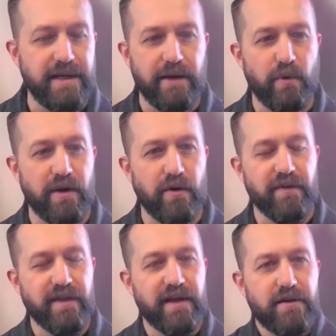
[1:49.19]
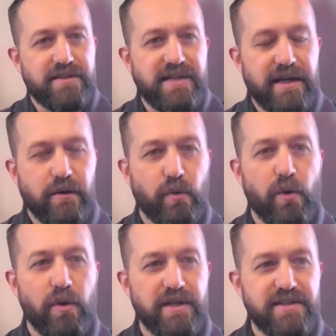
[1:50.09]
And I went over there to take a
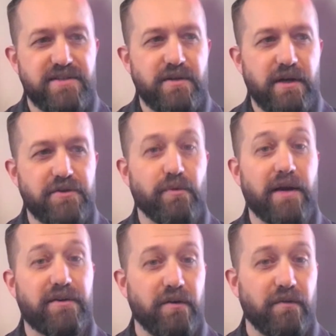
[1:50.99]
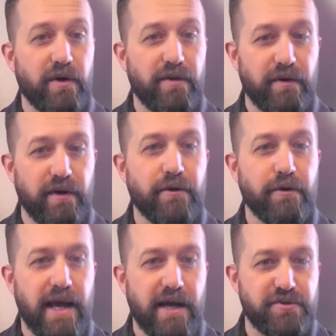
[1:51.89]
role as a director of one of their
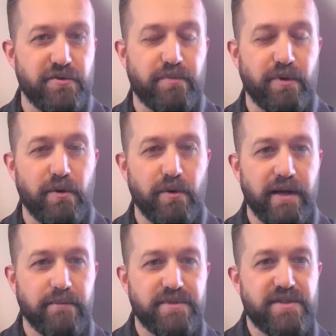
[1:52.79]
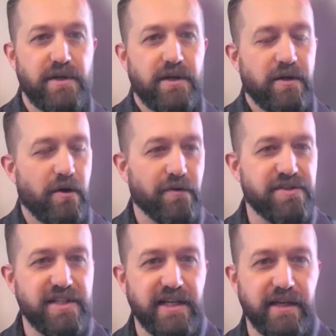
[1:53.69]
international programs,
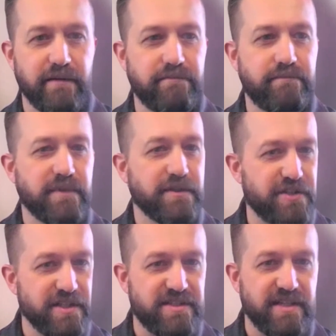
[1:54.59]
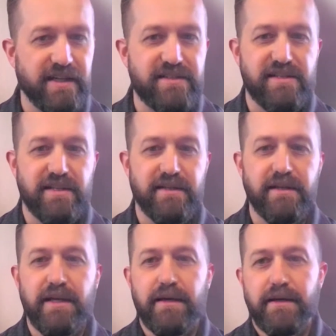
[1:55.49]
overseeing logistics
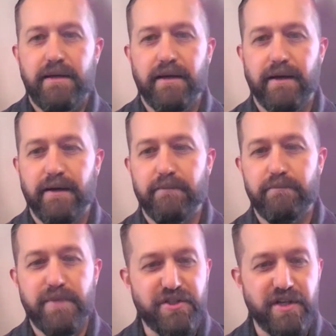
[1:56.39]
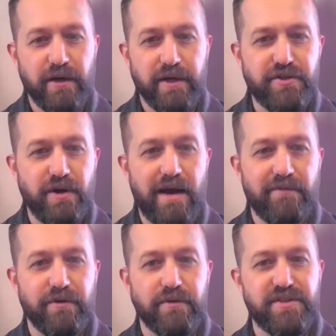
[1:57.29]
and missionary
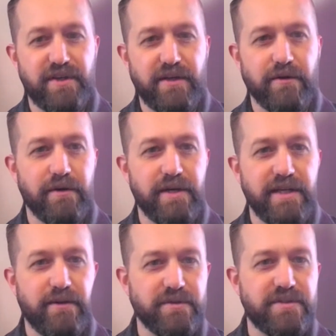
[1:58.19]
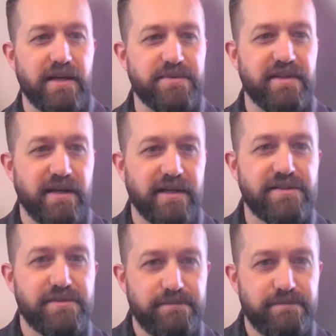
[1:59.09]
travel, security, those types of things.